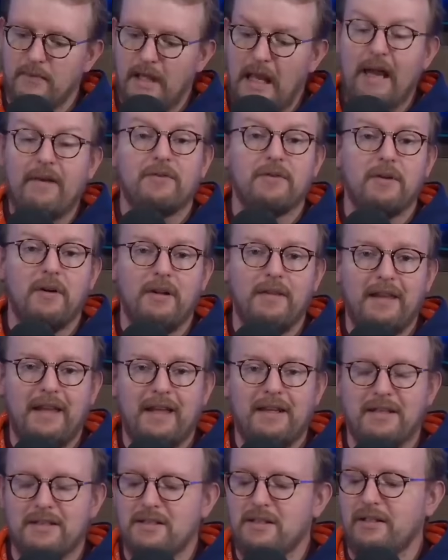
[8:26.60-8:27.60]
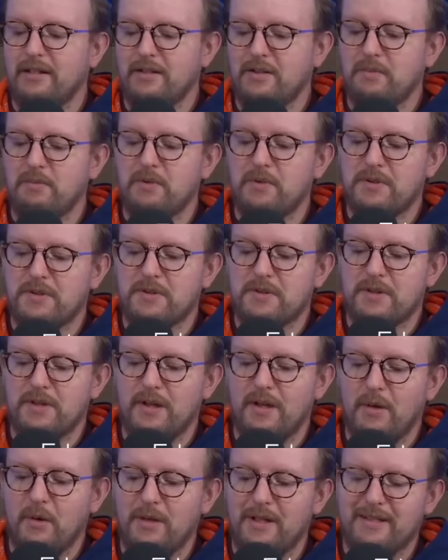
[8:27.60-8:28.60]
After all that, as collector boosters
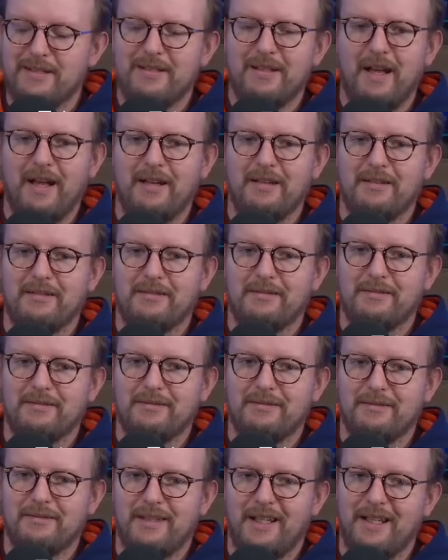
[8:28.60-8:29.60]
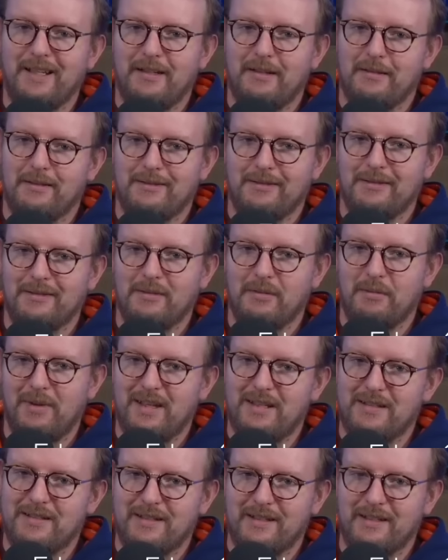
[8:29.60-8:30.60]
go, it's not, like,
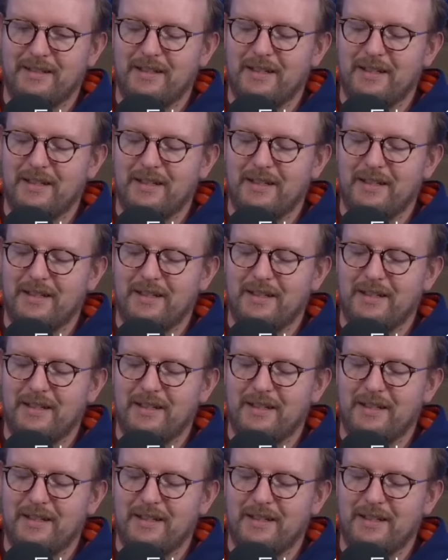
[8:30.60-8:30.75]
amazing.